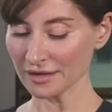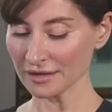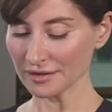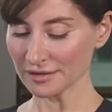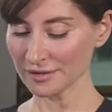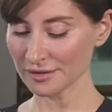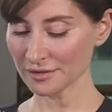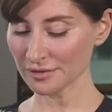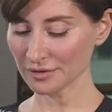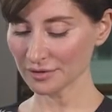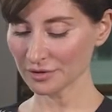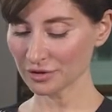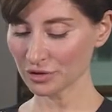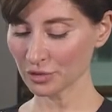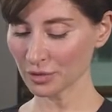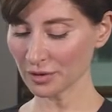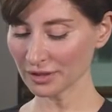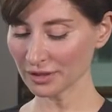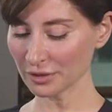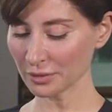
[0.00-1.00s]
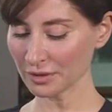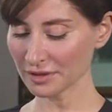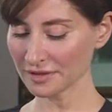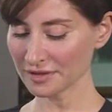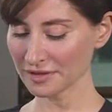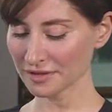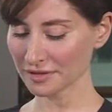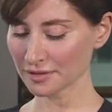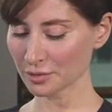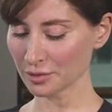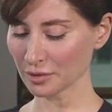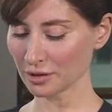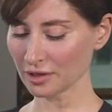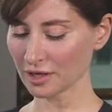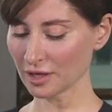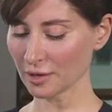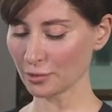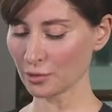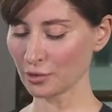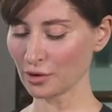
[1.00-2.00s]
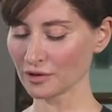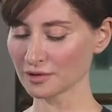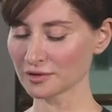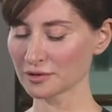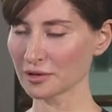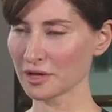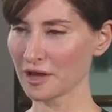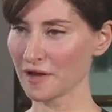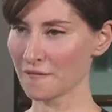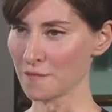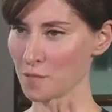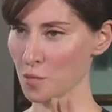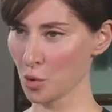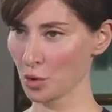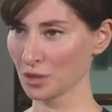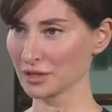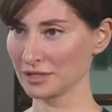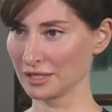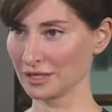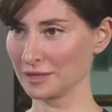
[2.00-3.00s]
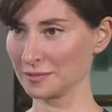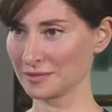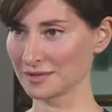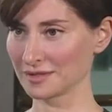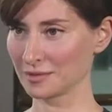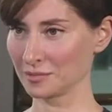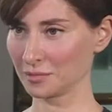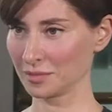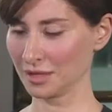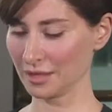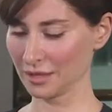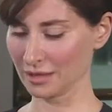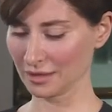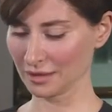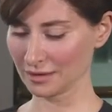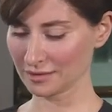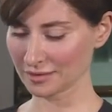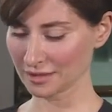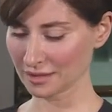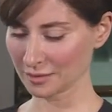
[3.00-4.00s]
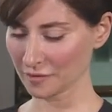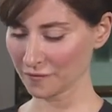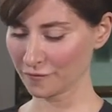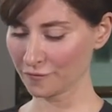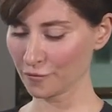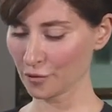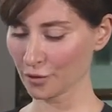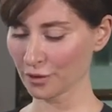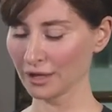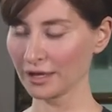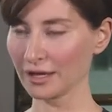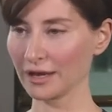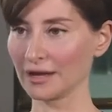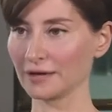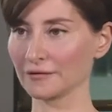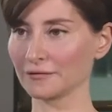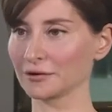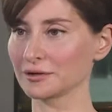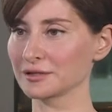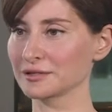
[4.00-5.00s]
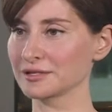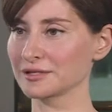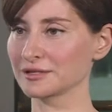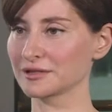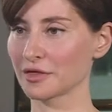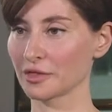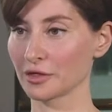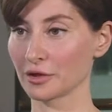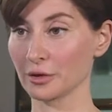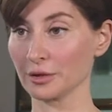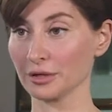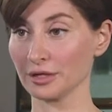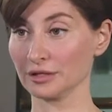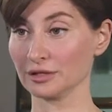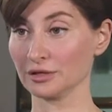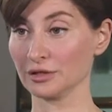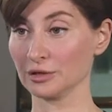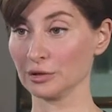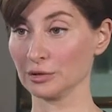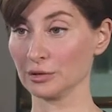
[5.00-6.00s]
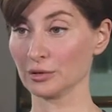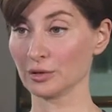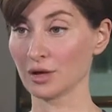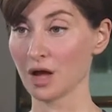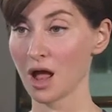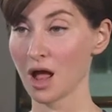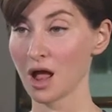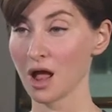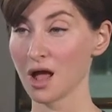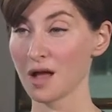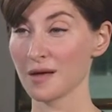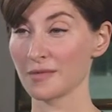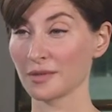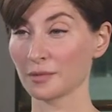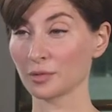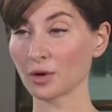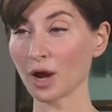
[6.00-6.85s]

So the 2026 World Cup will also have more teams competing. It's going to be 48 versus 32. The